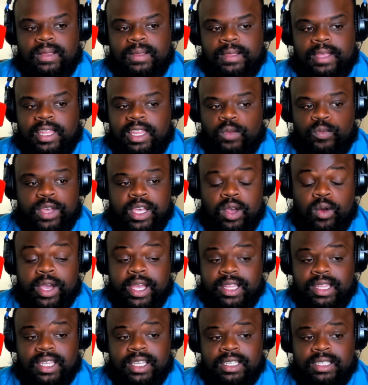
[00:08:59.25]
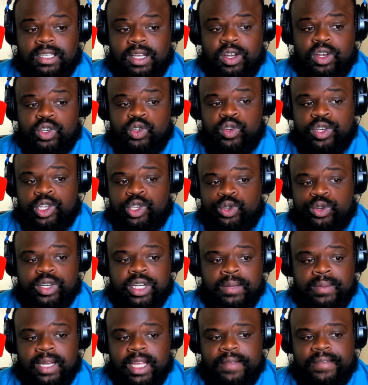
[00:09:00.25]
And then we go get this surgery, truly
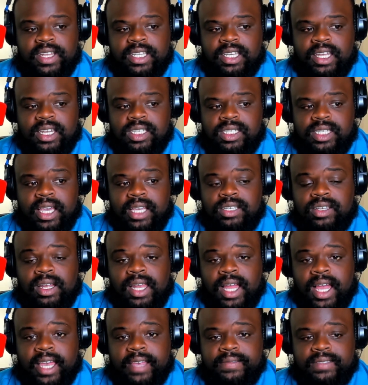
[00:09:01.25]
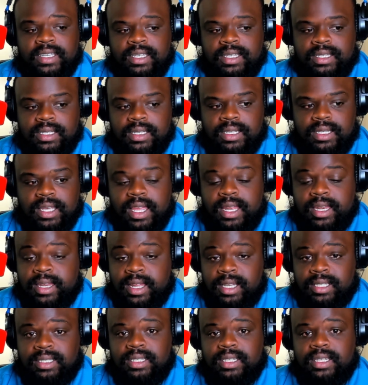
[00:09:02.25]
believing it's going to change our lives. And it
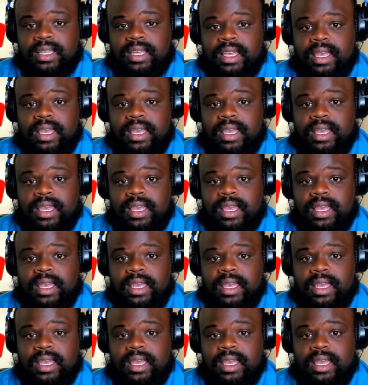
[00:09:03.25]
doesn't.